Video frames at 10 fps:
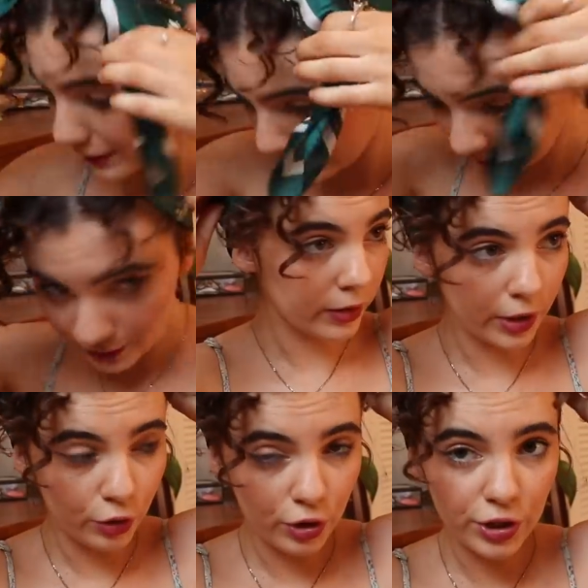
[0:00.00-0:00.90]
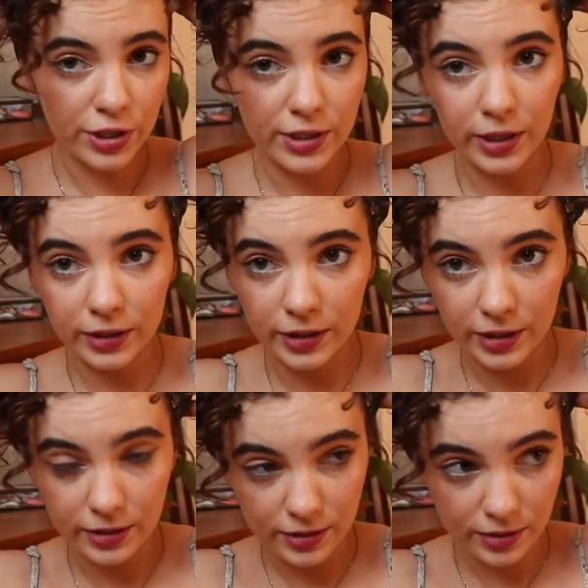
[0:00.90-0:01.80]
like that. And then you can just tuck
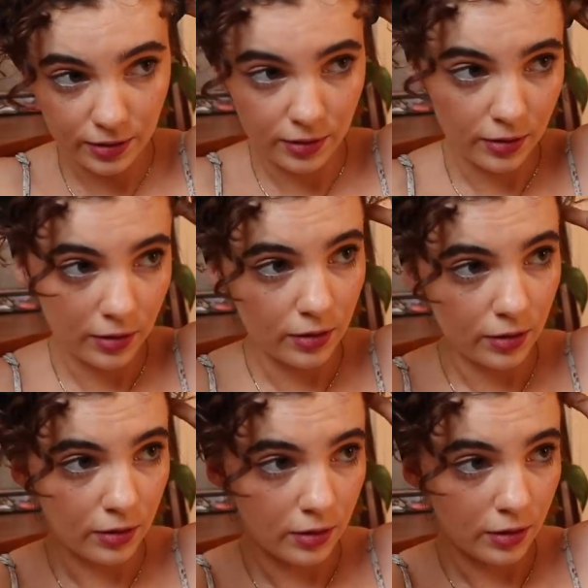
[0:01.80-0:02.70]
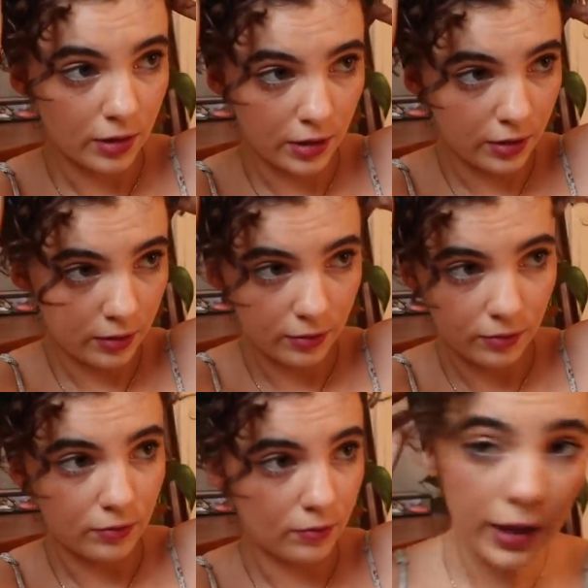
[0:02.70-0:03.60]
these in.
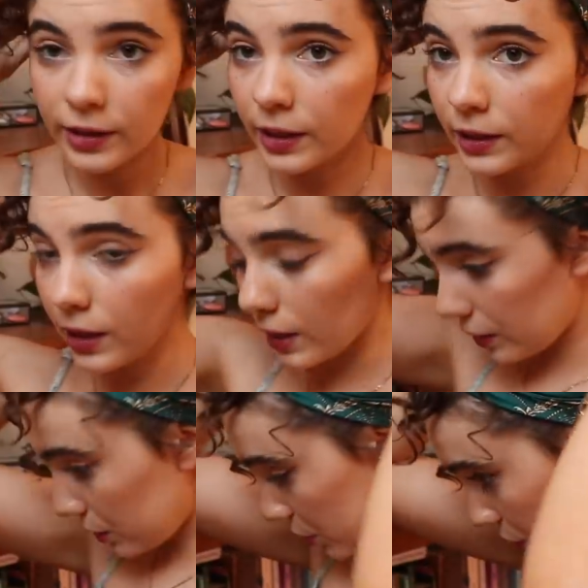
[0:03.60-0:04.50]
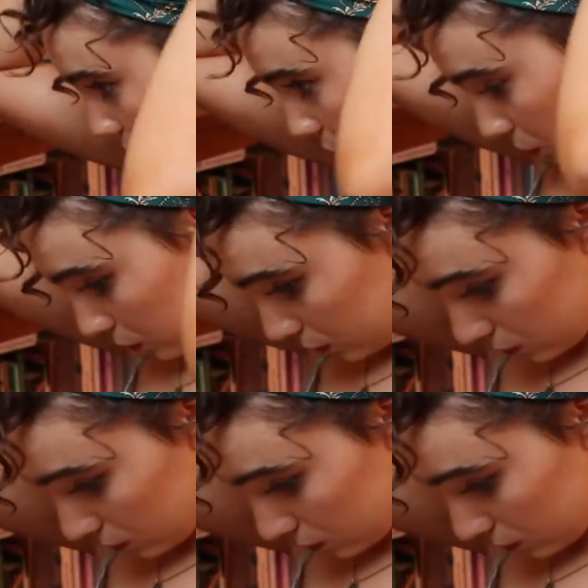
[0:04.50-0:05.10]
And then I like to,